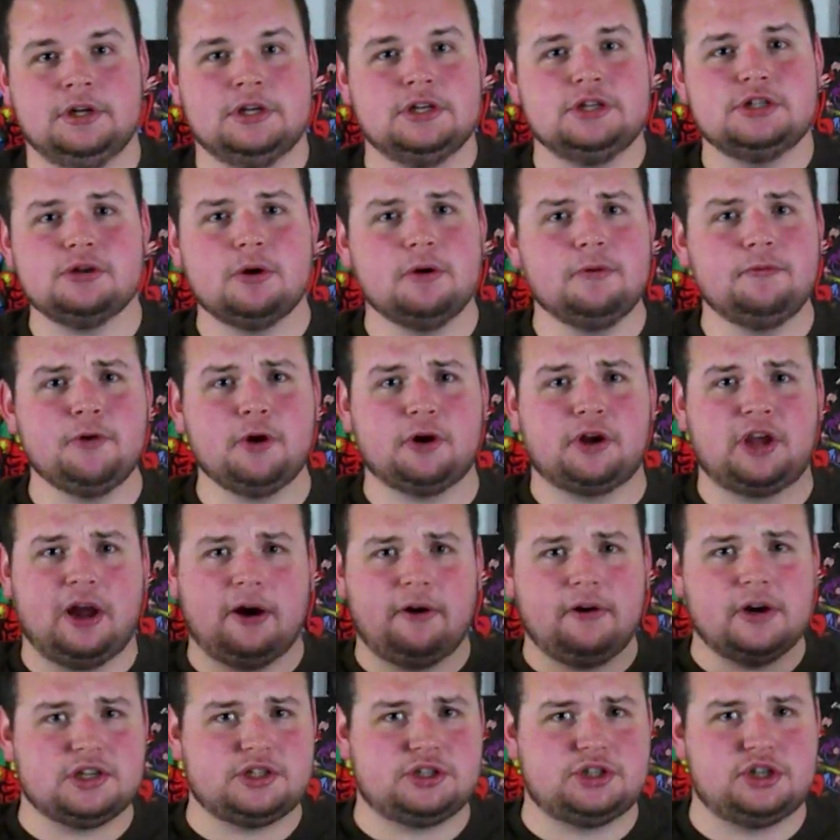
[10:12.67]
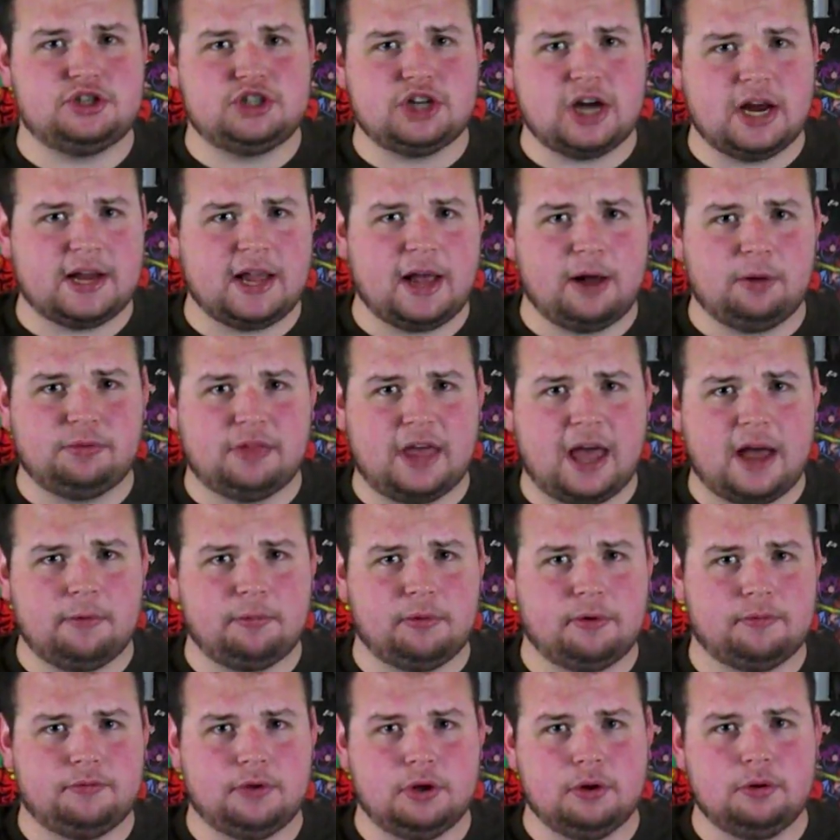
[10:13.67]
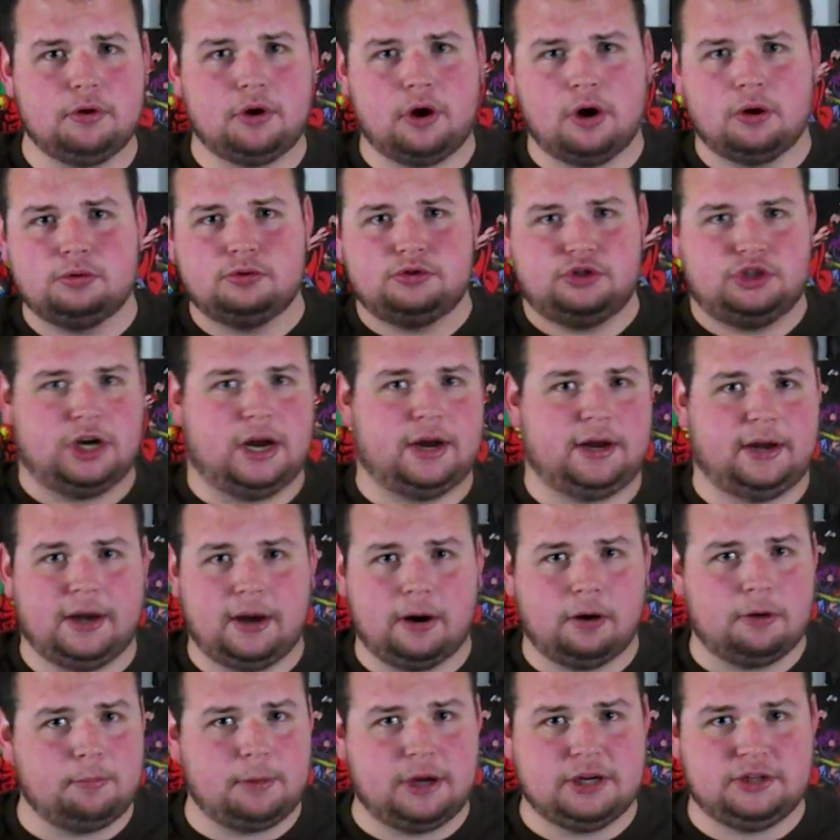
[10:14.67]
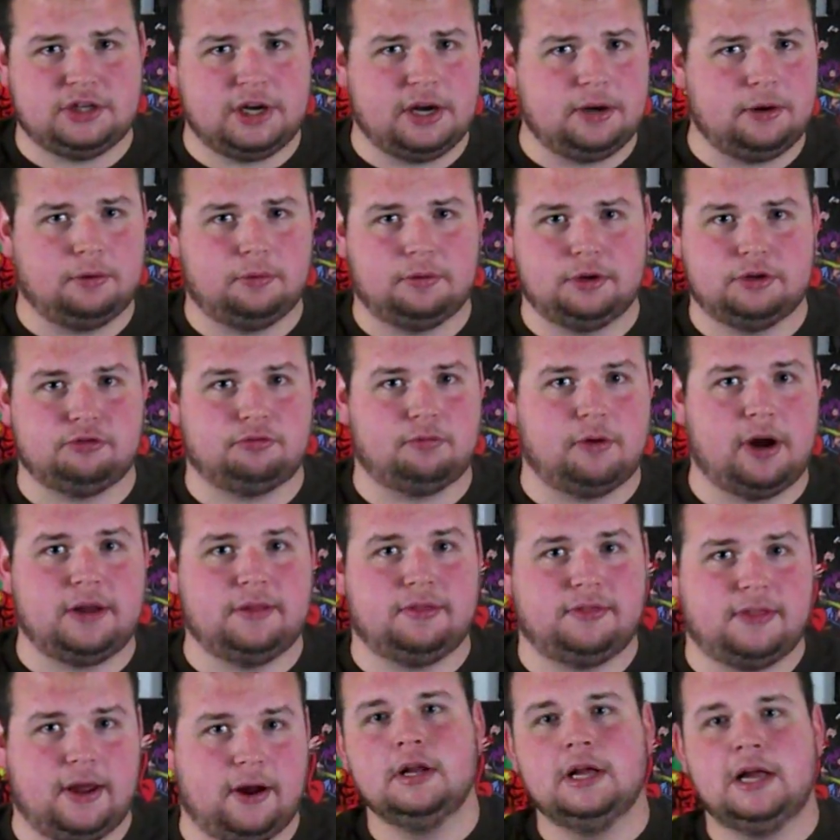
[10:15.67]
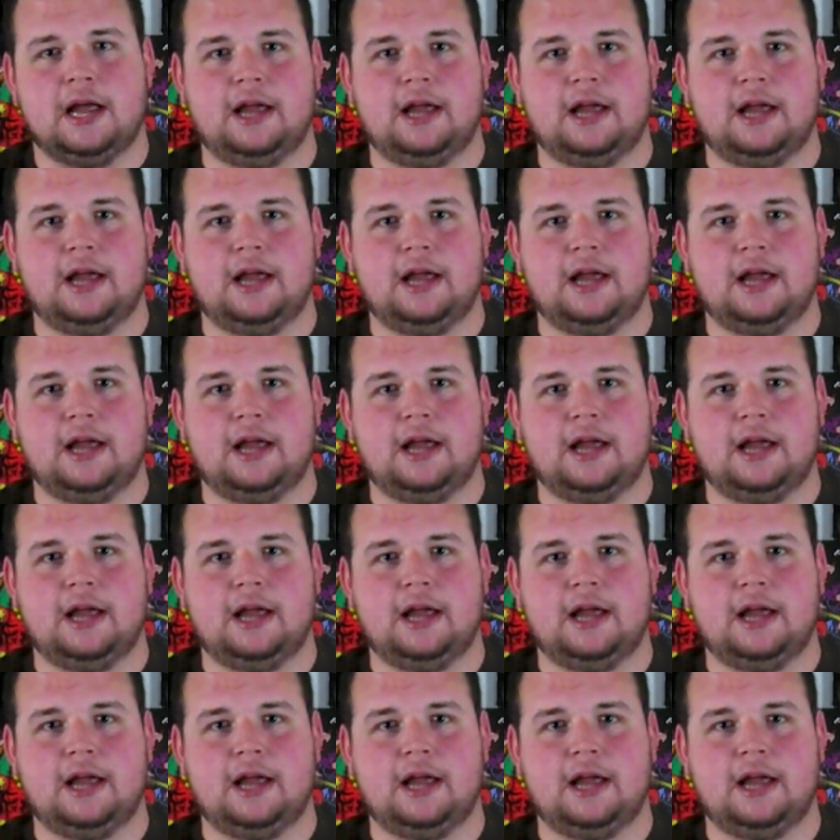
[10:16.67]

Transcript: So if you're curious to check out that review, go check it out on my channel. It's right there.